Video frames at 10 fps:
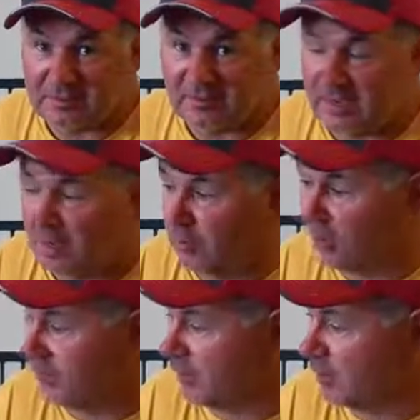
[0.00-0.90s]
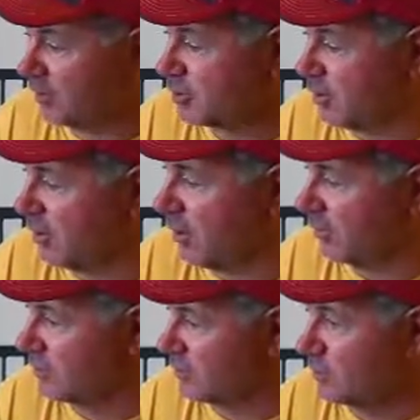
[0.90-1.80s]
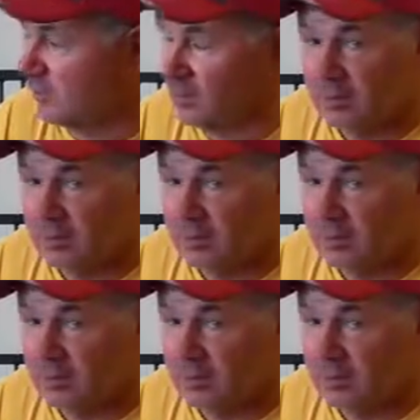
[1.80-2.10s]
inside one of our nursery barns.